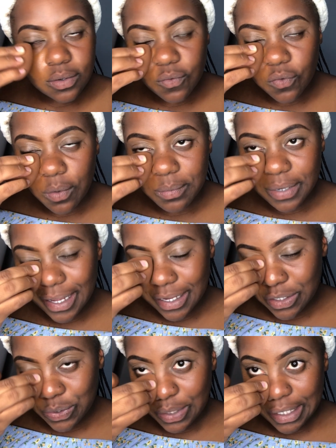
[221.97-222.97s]
from
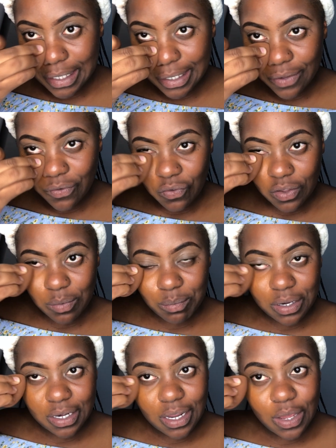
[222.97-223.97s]
9 to 11,
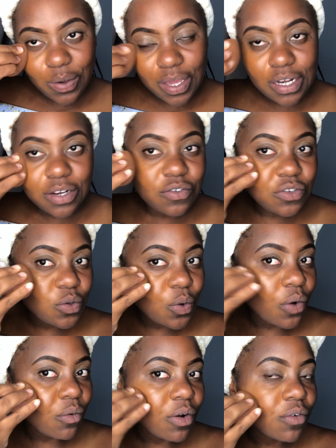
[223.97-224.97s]
but now I leave
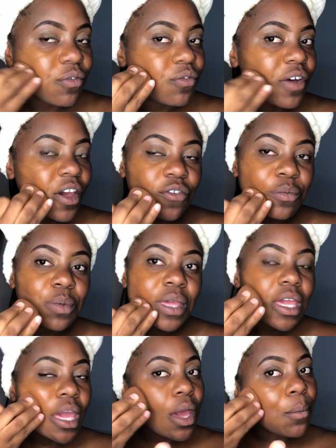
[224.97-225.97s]
school around 5
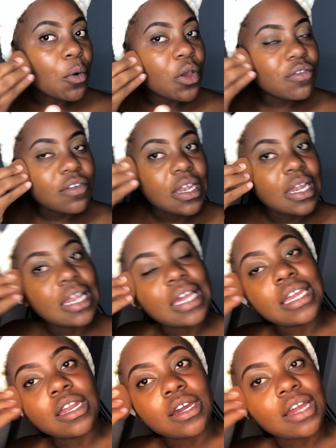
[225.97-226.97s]
p.m. or even
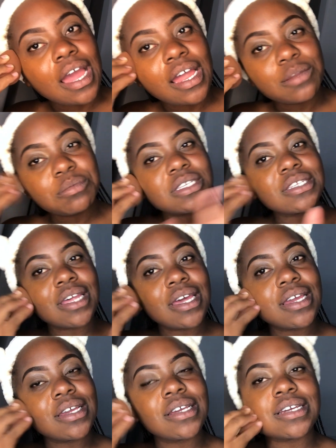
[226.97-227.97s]
later, and I'm just
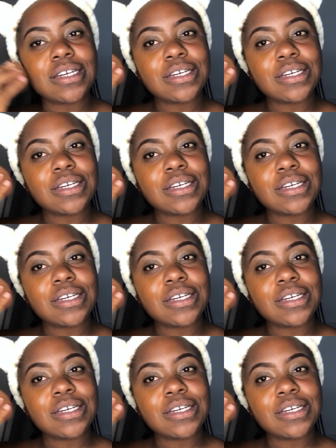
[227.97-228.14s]
like,